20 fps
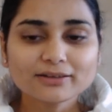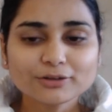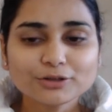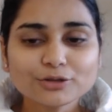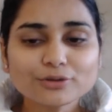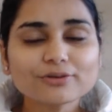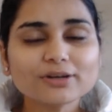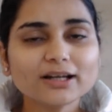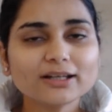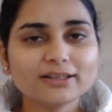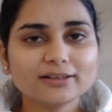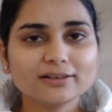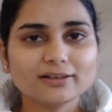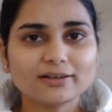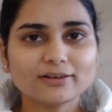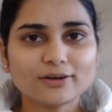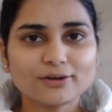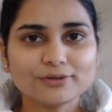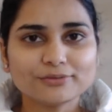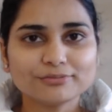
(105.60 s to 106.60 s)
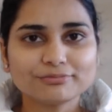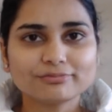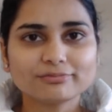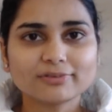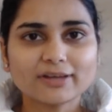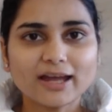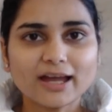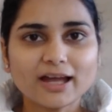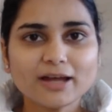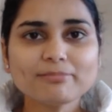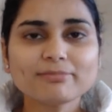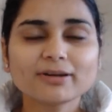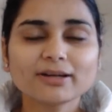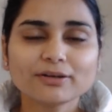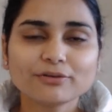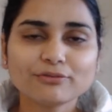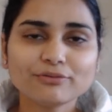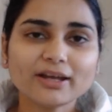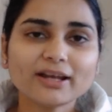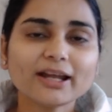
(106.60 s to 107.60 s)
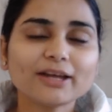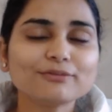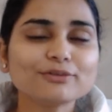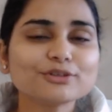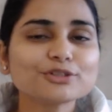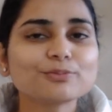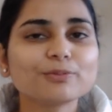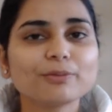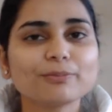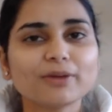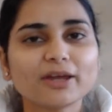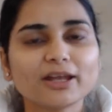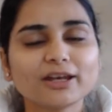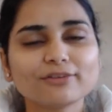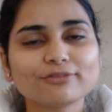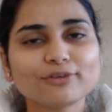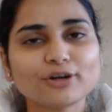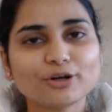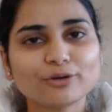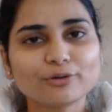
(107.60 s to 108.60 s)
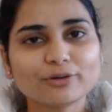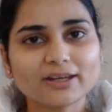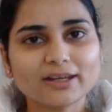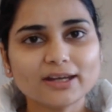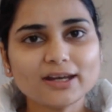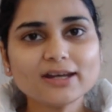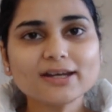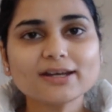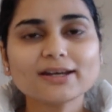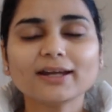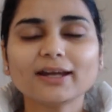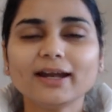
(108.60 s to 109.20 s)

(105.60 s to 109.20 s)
took a year of gap where I was preparing for GATE.